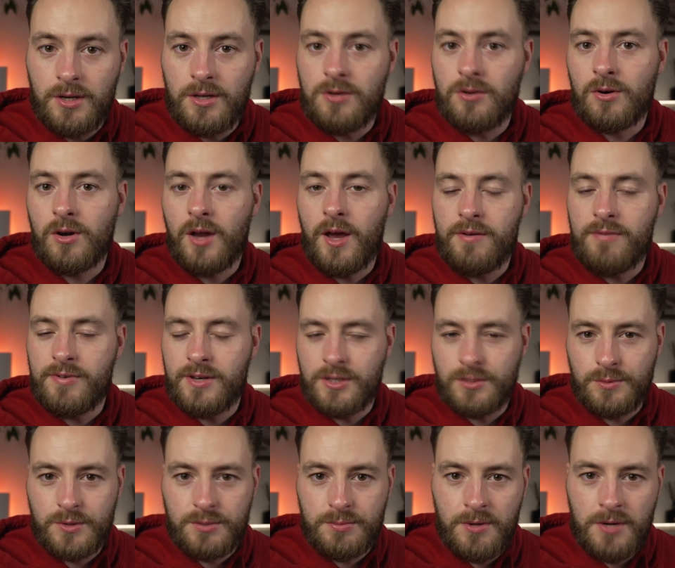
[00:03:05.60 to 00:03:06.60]
in your life
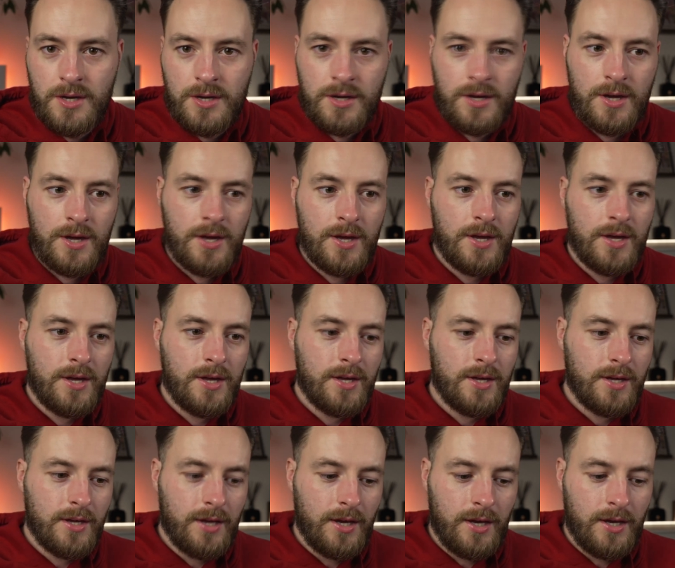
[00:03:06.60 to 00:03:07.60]
as we speak,
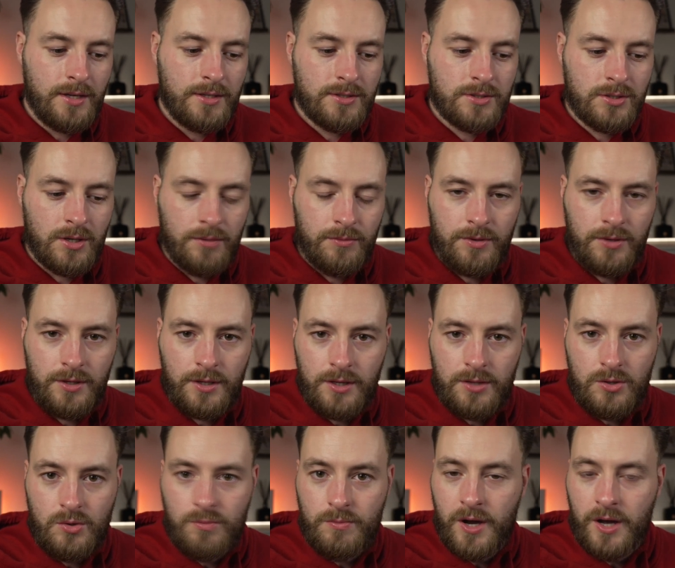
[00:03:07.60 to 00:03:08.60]
and something
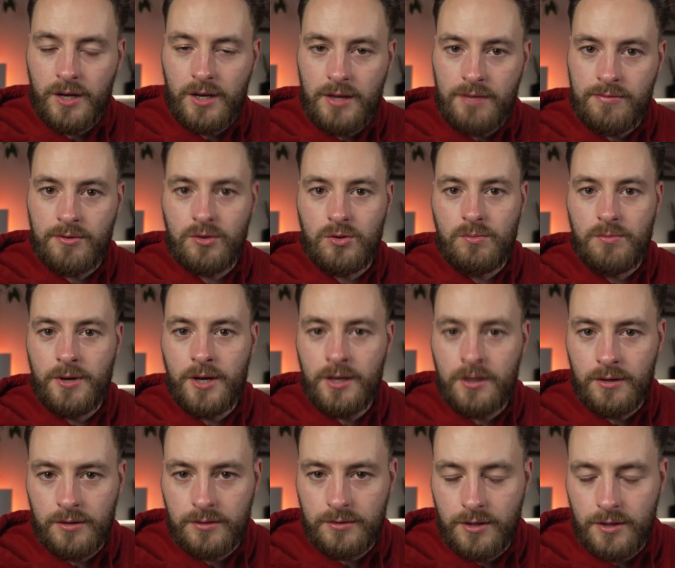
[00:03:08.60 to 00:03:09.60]
that you might even do
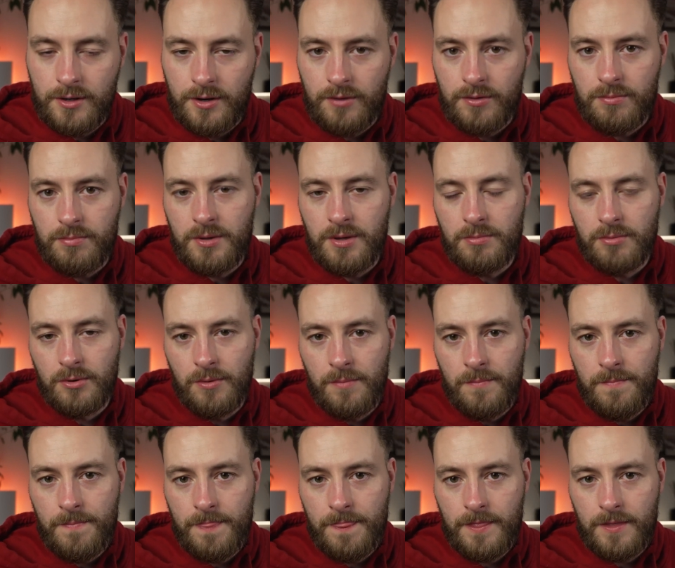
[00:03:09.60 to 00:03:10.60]
better than other people,
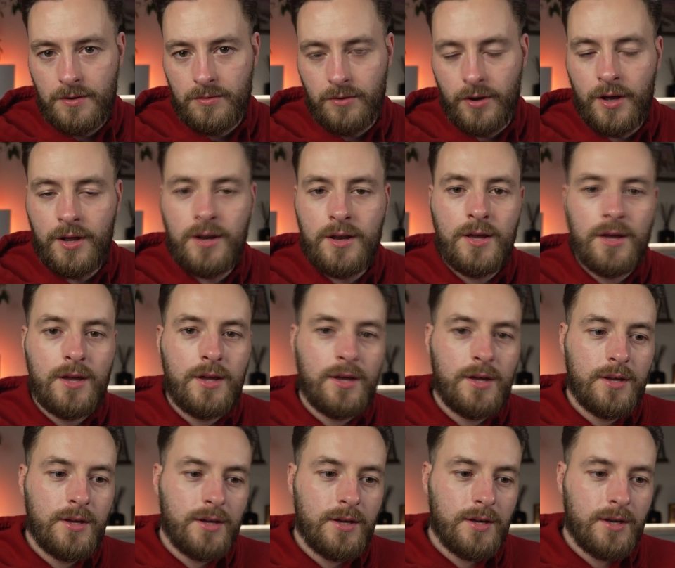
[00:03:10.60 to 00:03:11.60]
right?
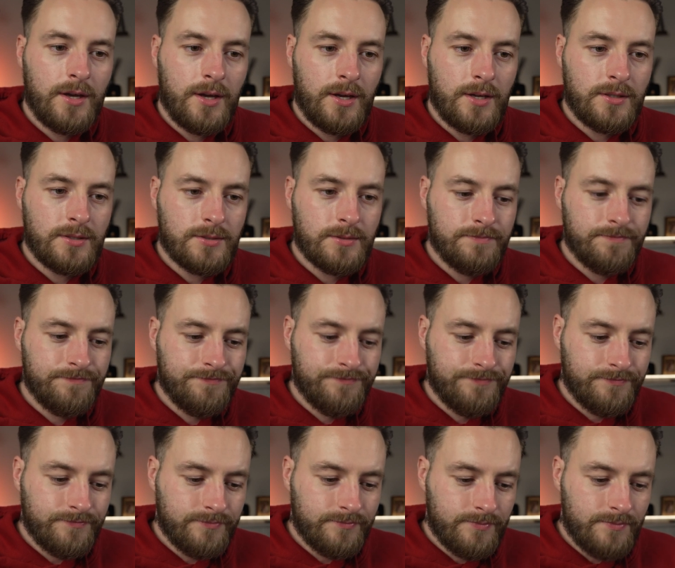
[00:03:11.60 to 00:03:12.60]
And
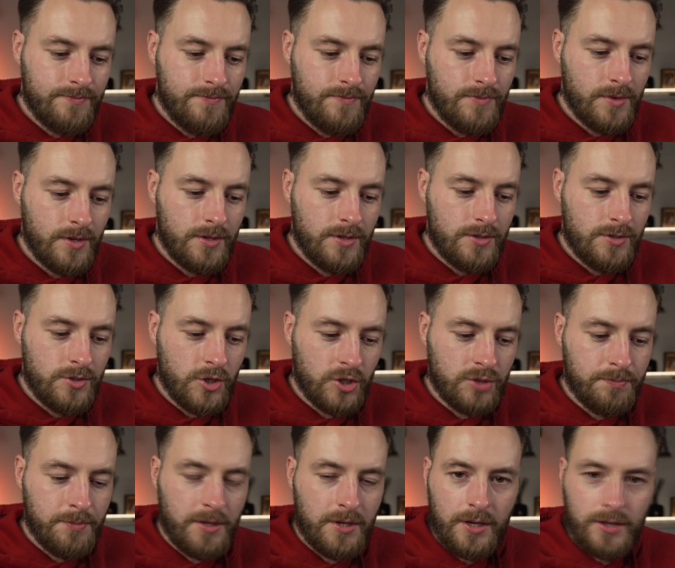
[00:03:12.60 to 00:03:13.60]

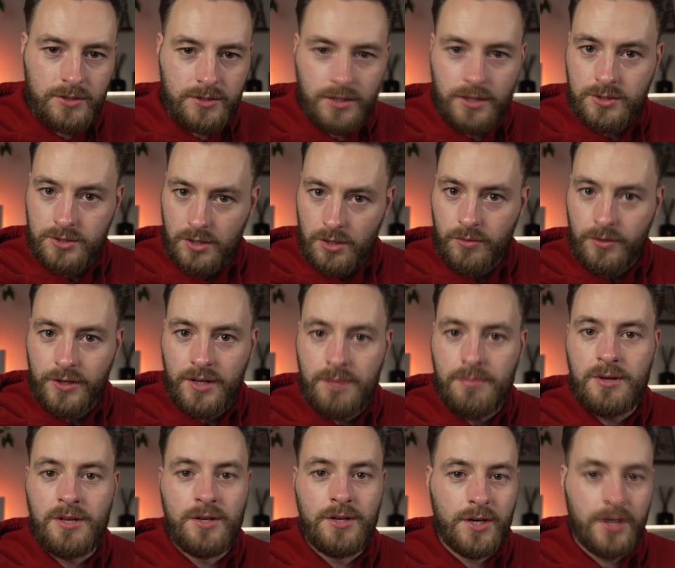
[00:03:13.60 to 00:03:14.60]
just because it has already
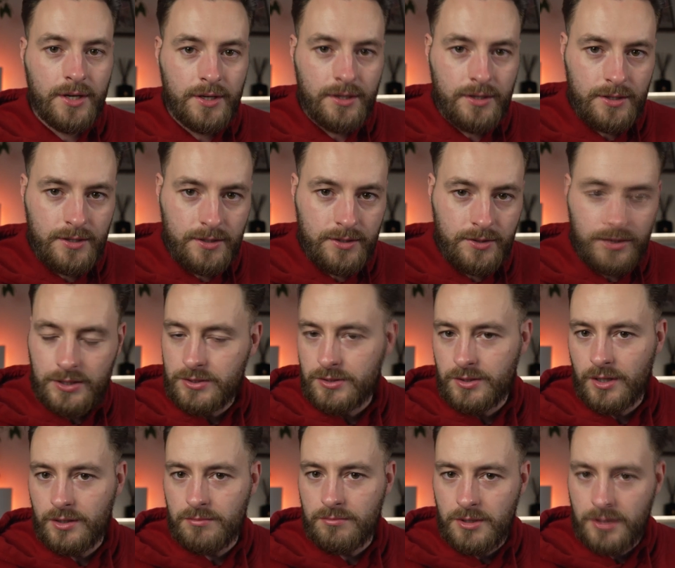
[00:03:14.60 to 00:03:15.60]
been done does
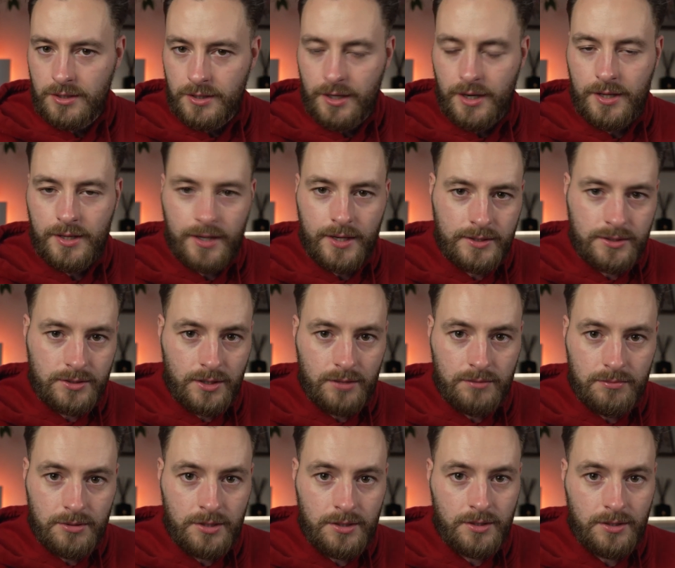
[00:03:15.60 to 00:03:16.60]
not mean that it has
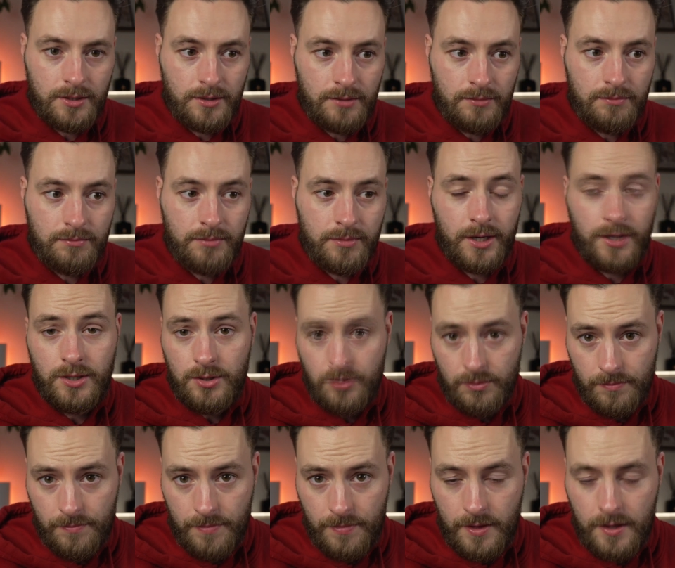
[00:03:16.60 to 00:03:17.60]
not been done by
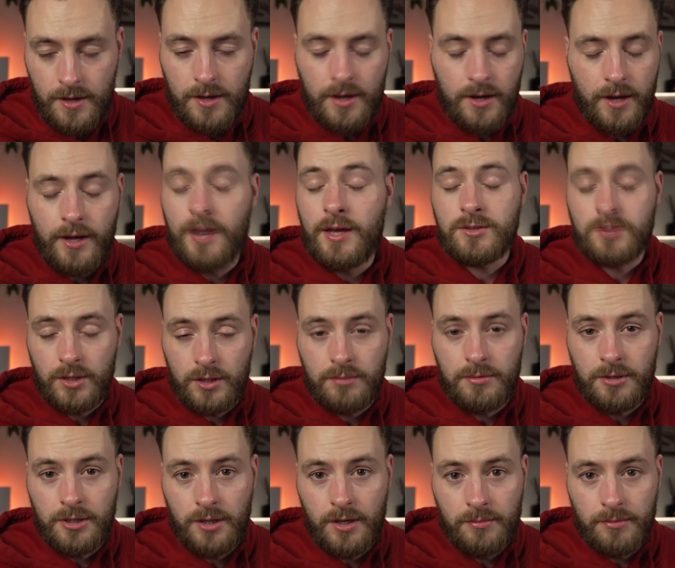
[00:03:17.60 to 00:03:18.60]
you. It has not
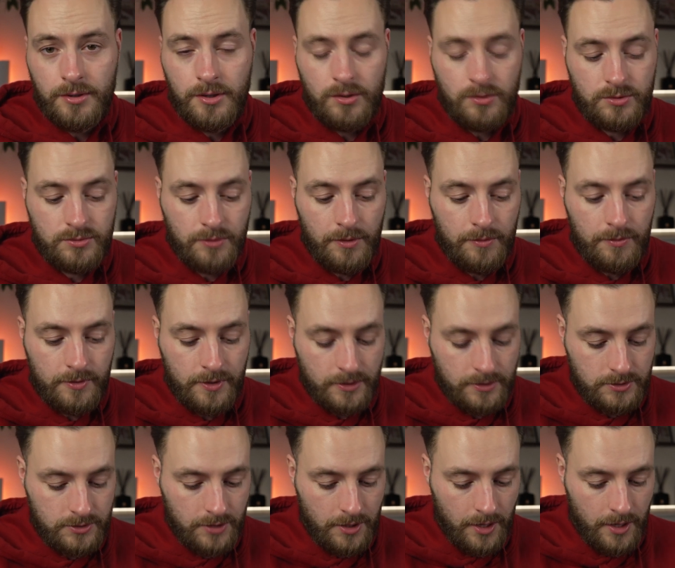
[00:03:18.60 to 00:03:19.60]
been done by you, is what I'm trying
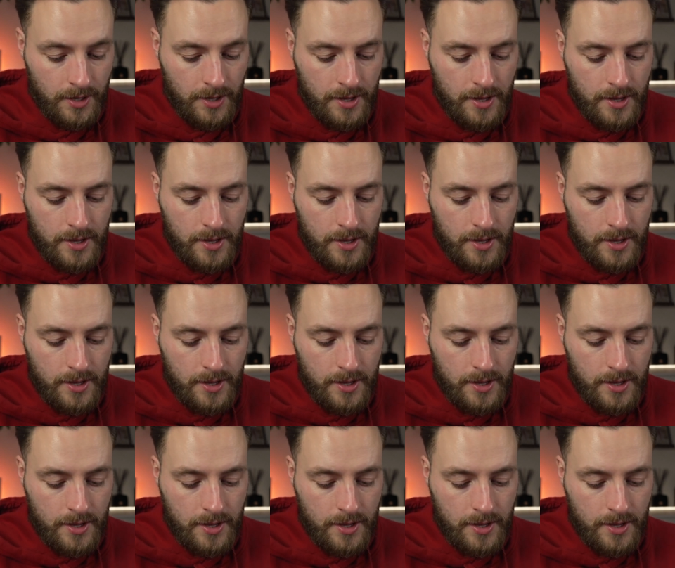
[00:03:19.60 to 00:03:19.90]
to say.